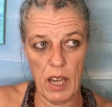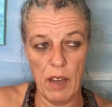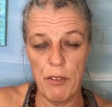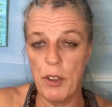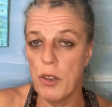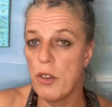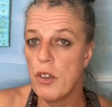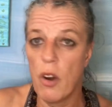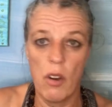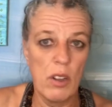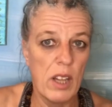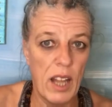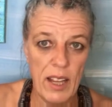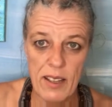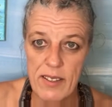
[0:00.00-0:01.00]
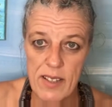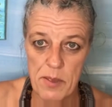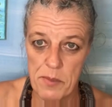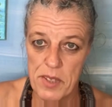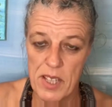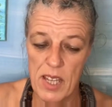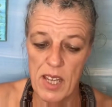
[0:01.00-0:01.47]
if you don't like
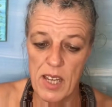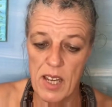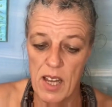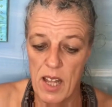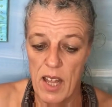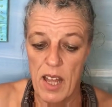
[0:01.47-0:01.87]
something